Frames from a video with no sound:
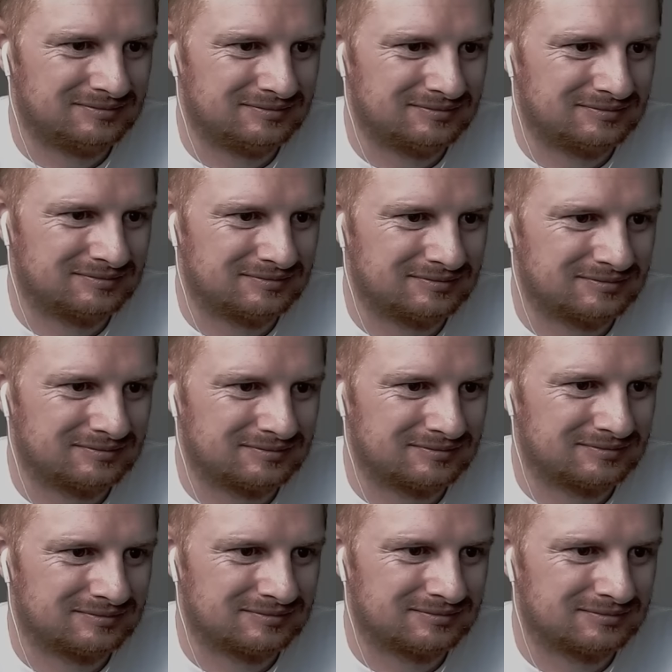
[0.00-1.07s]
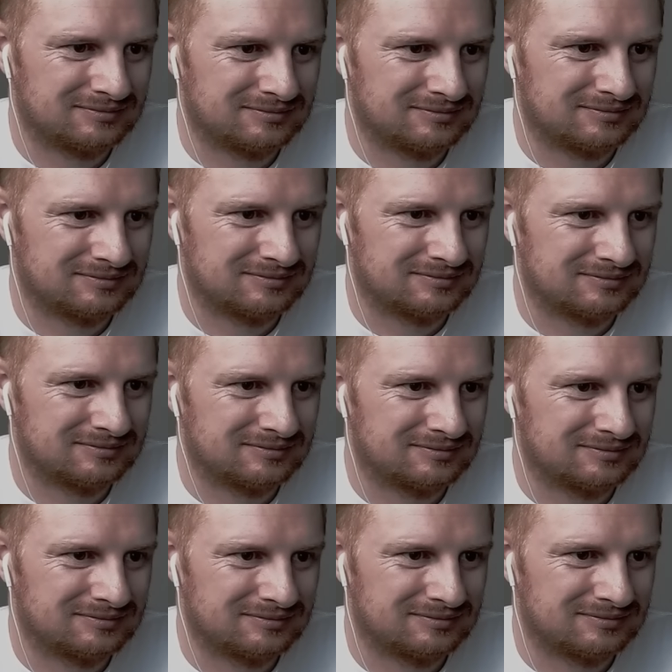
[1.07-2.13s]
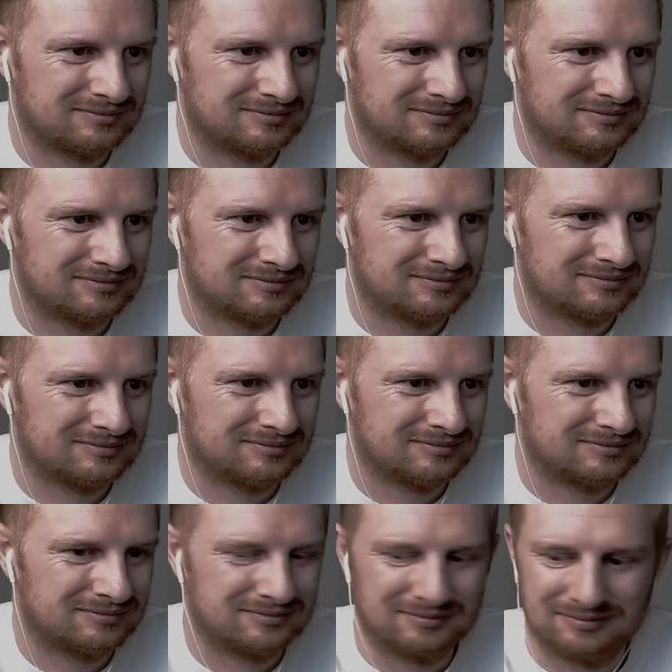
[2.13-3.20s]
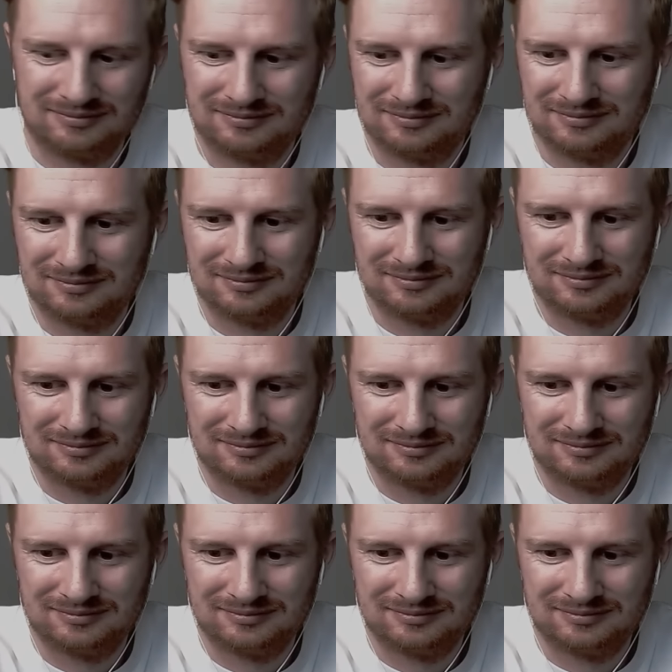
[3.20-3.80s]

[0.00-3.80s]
(no one is talking)